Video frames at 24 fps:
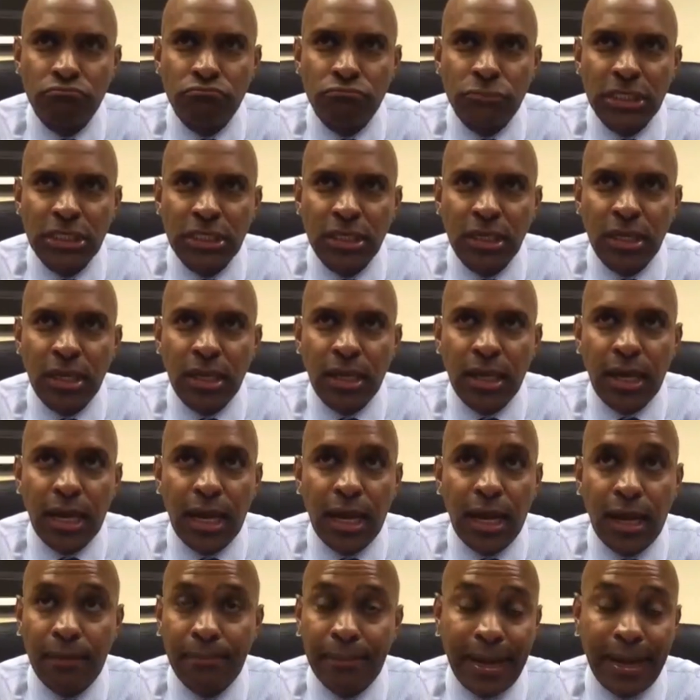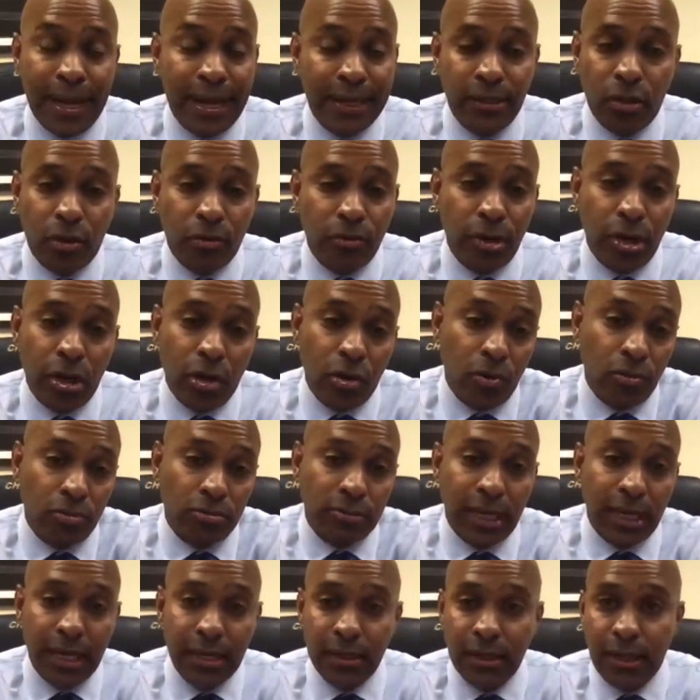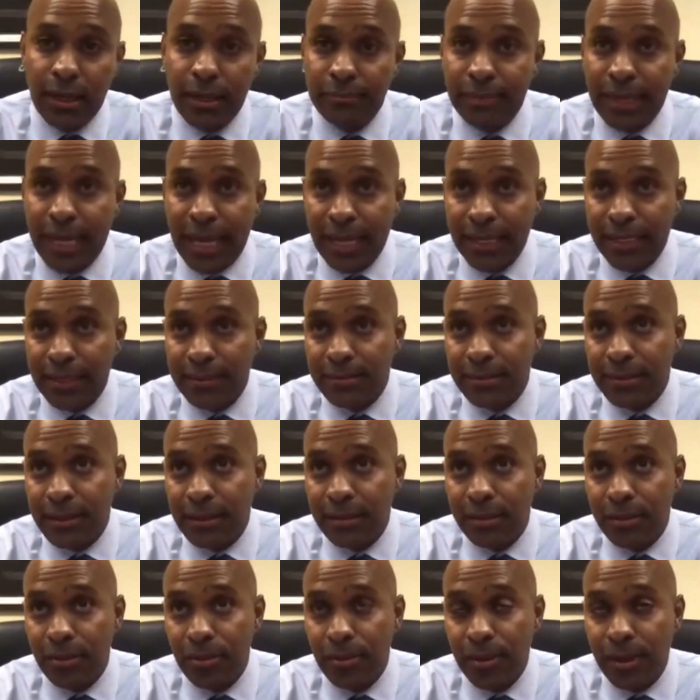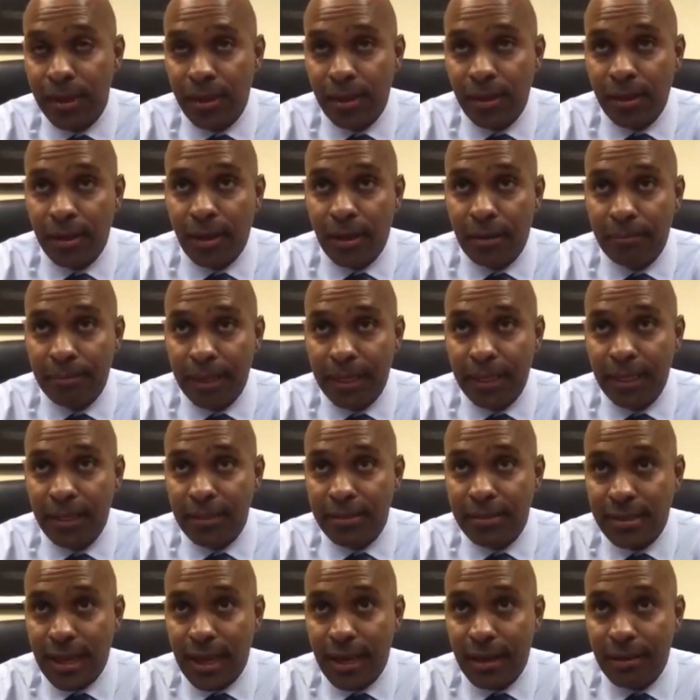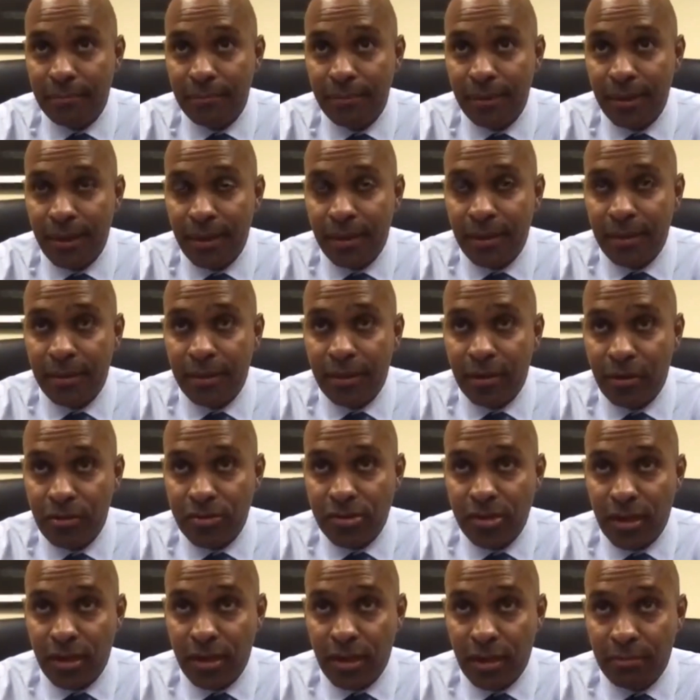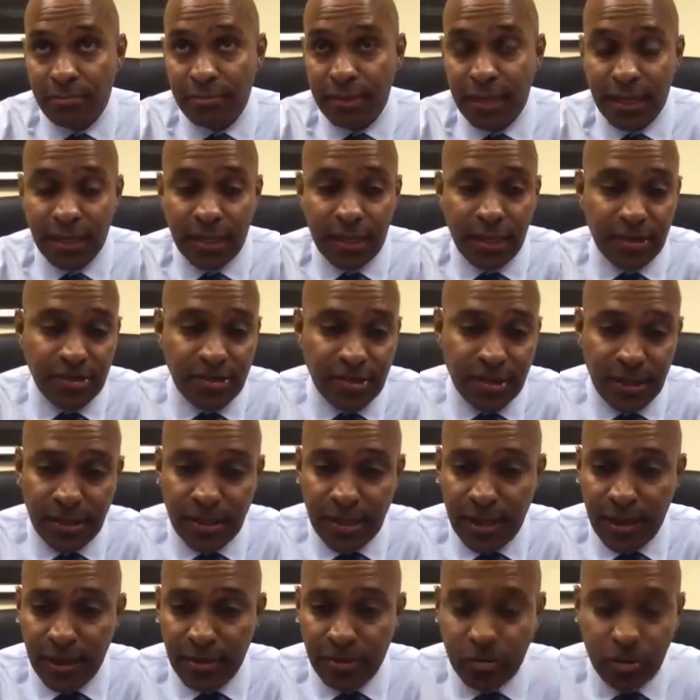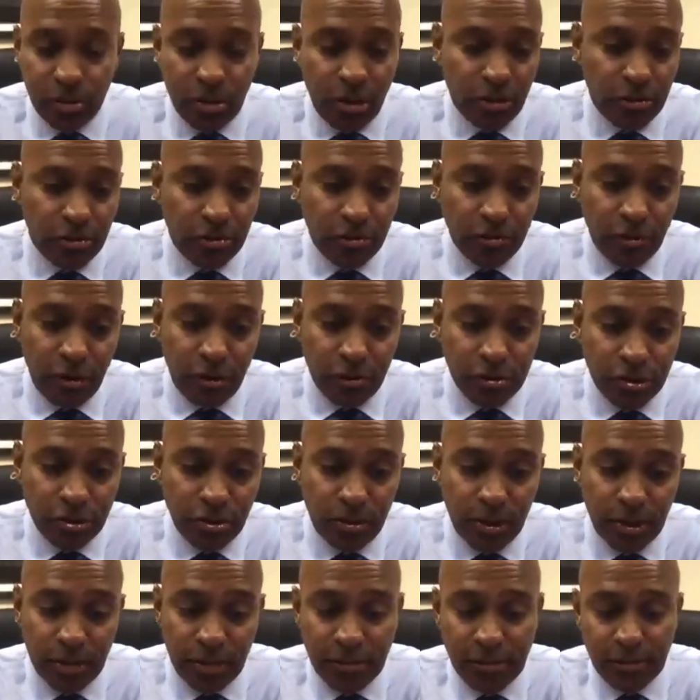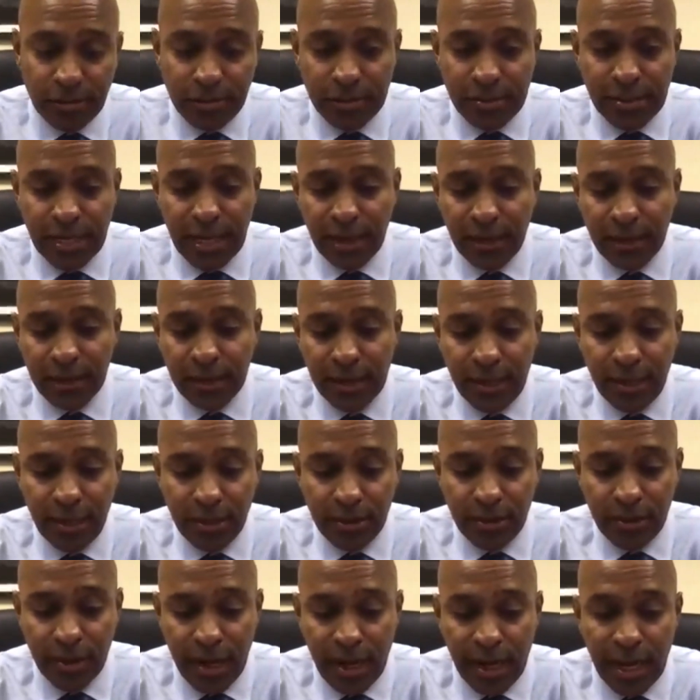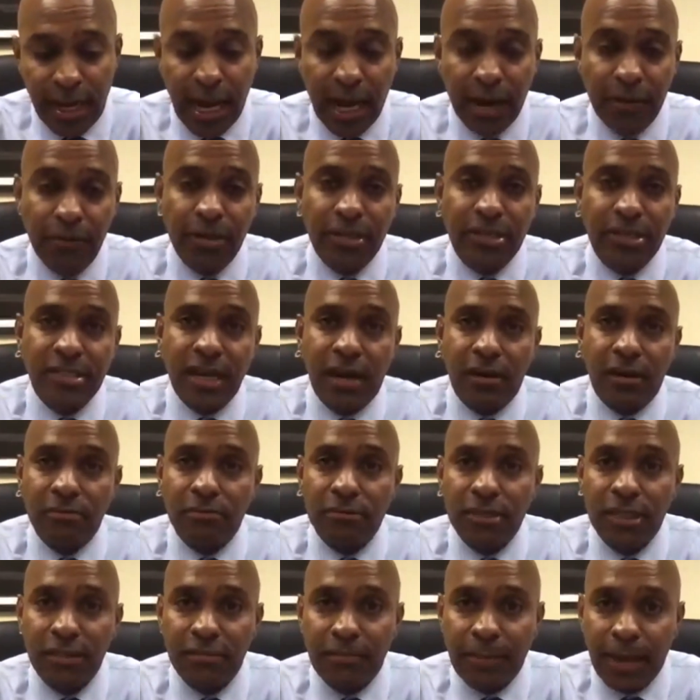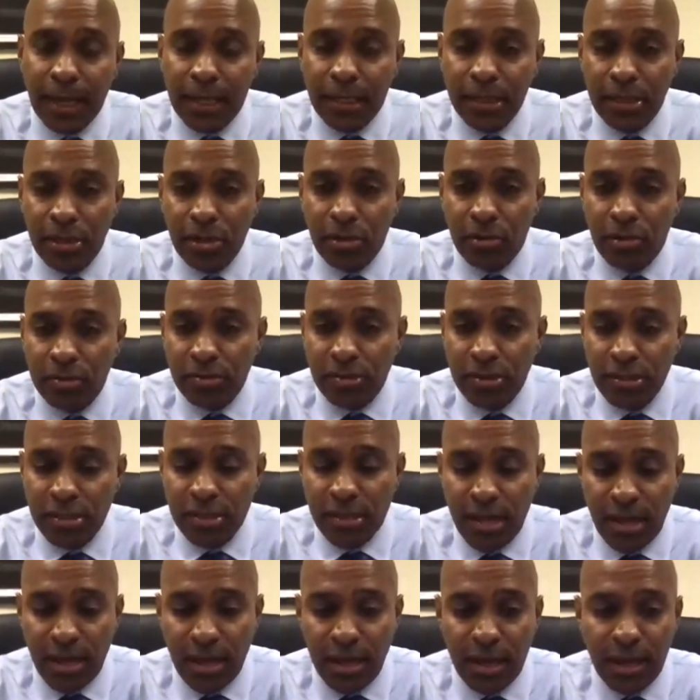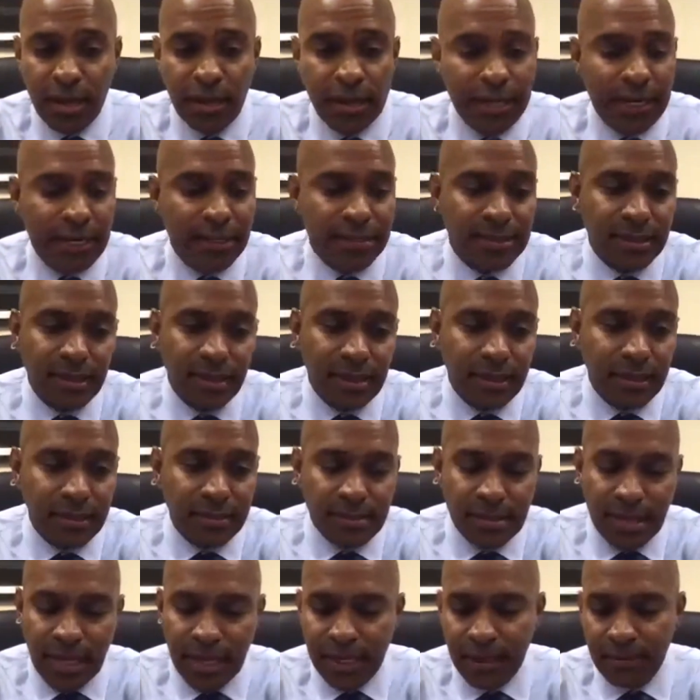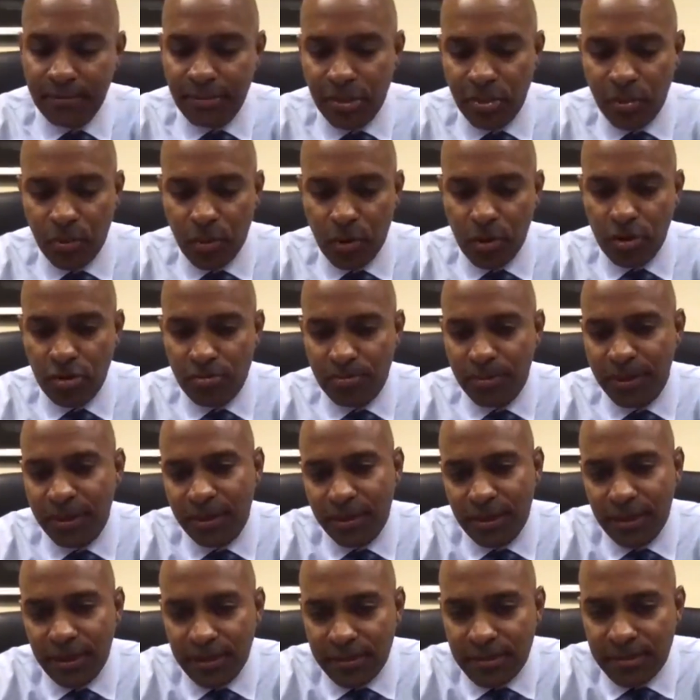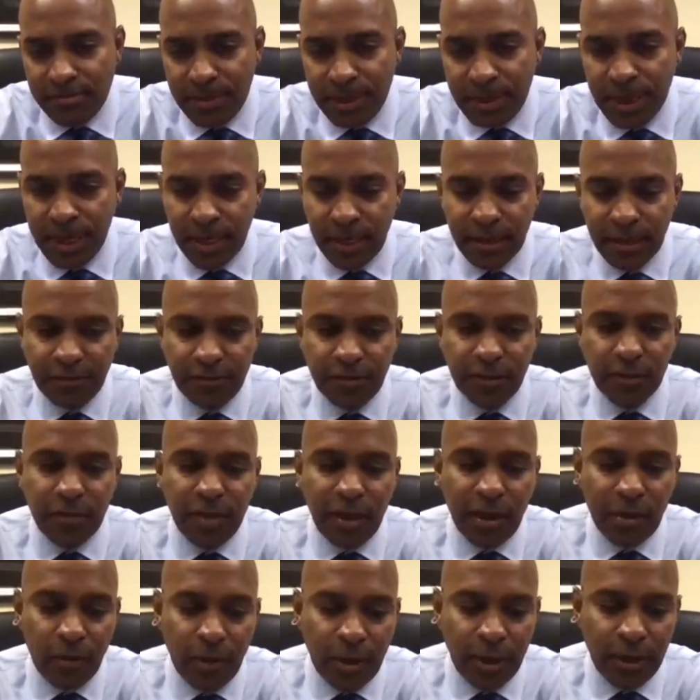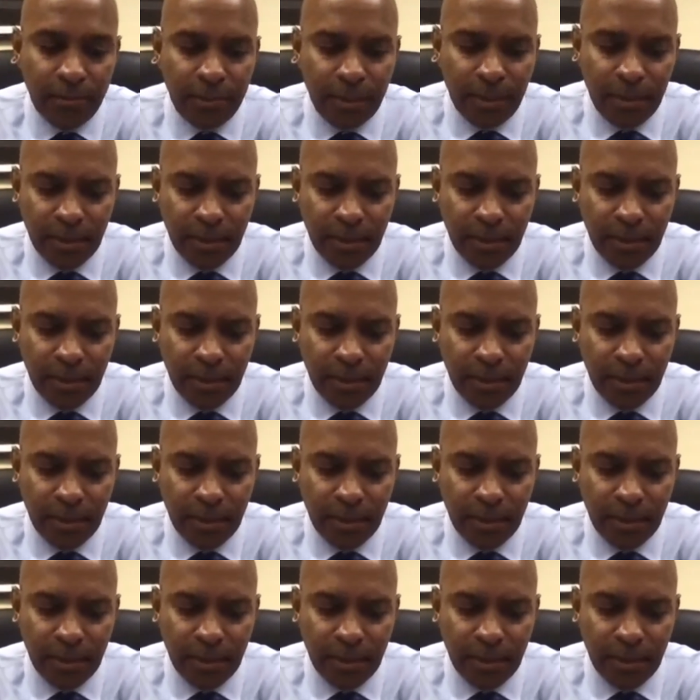Um, I don't know. I, I, I can tell you um, anytime there's a uh, in custody death or an also involved shooting, there's a fatality here. I reach out and give my condolences. Uh, and I tell you, it's not empty words, but it's beginning to feel that way because